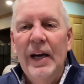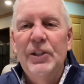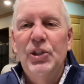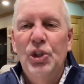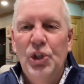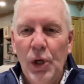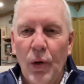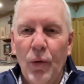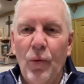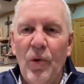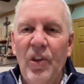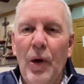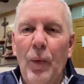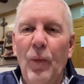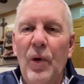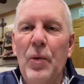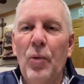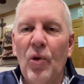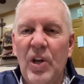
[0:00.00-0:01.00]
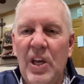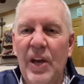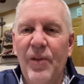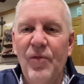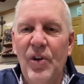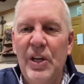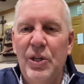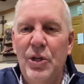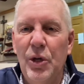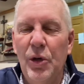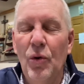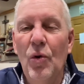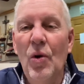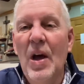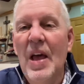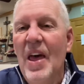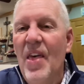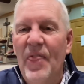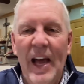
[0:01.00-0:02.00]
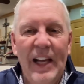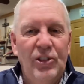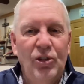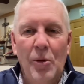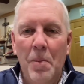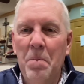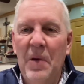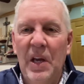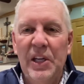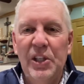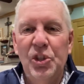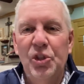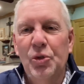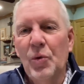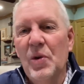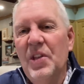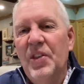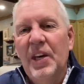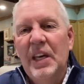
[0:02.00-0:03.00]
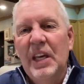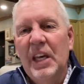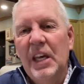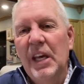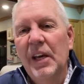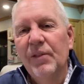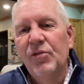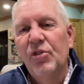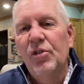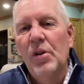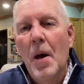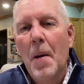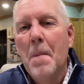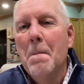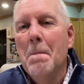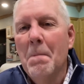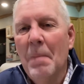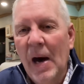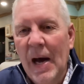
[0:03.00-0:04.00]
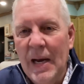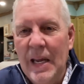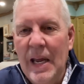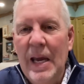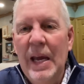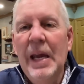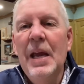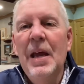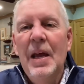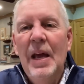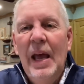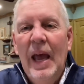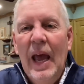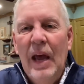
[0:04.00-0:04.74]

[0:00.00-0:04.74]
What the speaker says: children that we were giving to. That's a ministry that gives money